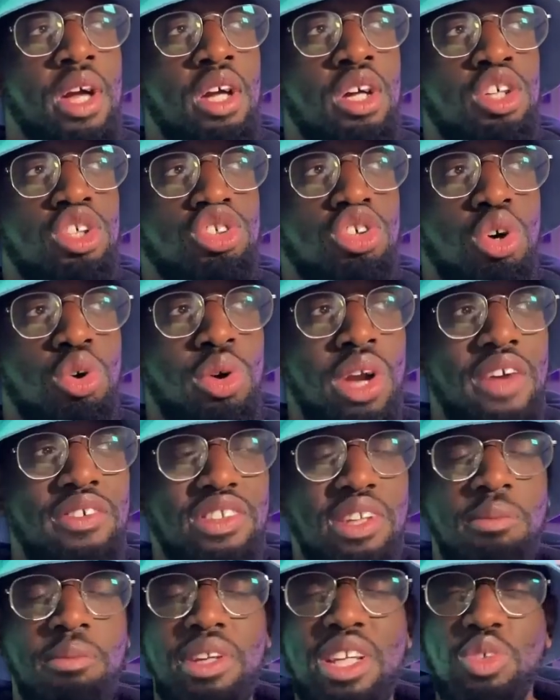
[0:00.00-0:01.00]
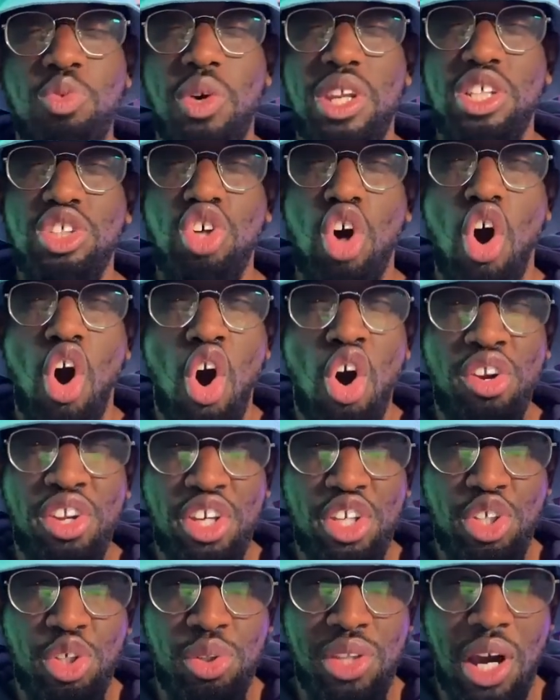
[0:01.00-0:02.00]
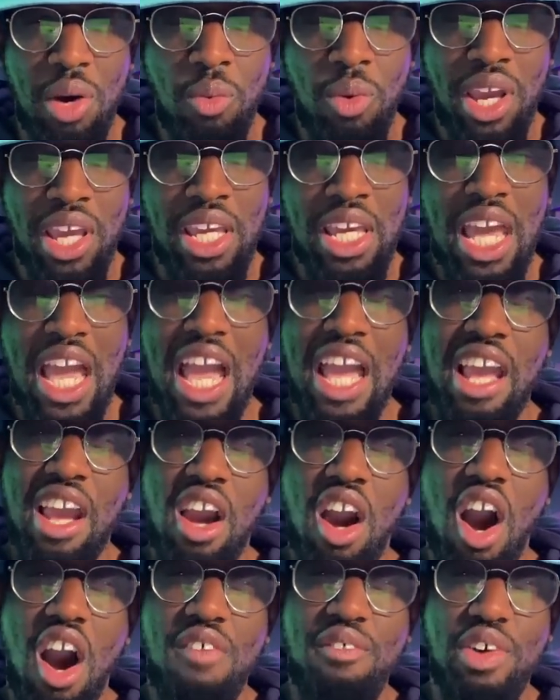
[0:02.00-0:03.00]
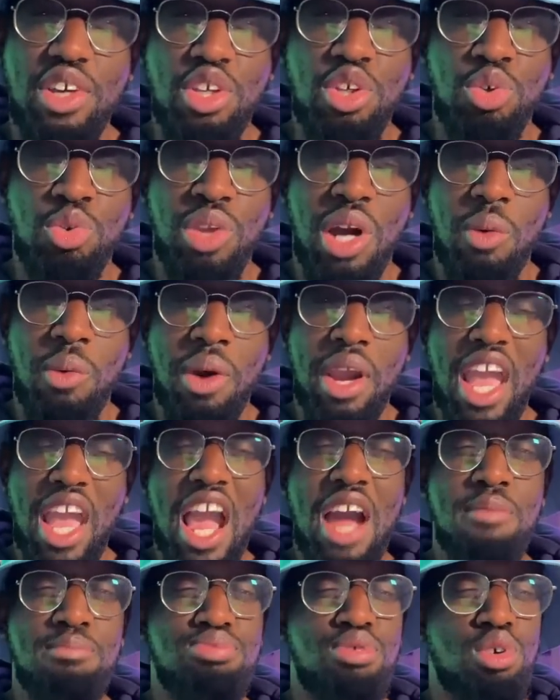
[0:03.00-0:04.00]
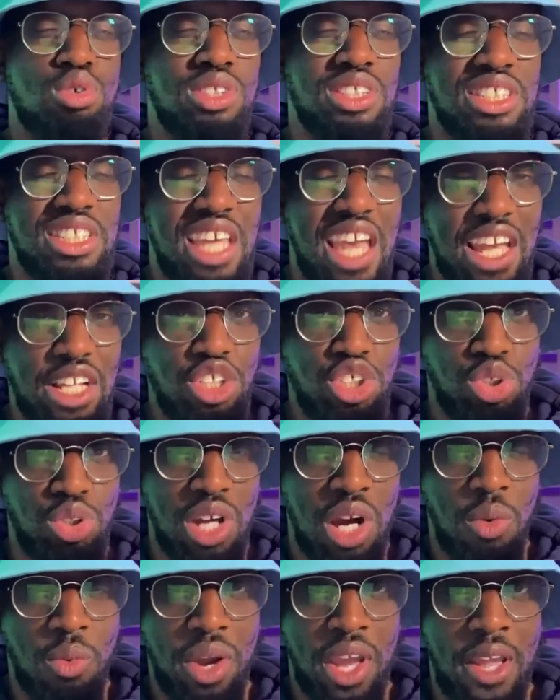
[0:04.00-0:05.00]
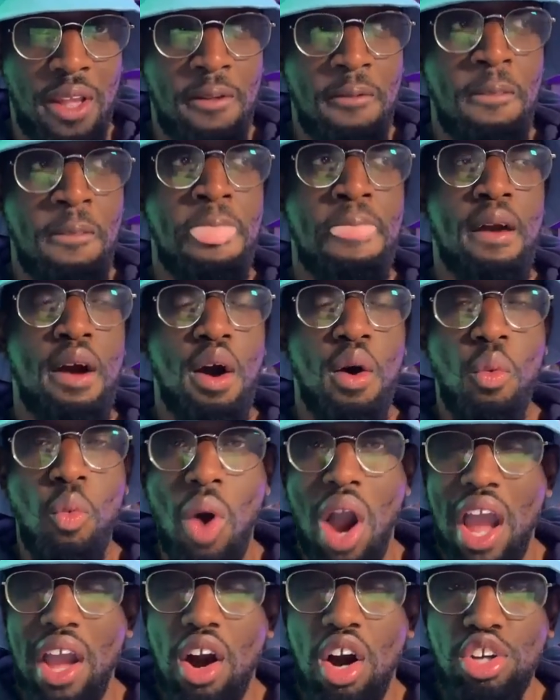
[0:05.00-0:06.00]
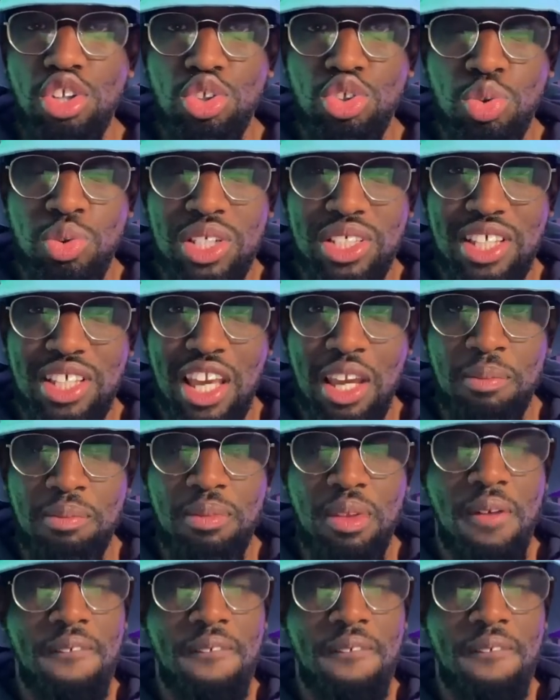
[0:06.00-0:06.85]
So if somebody's willing to honor you that way and cover you that way and protect you that way, why aren't you doing the same?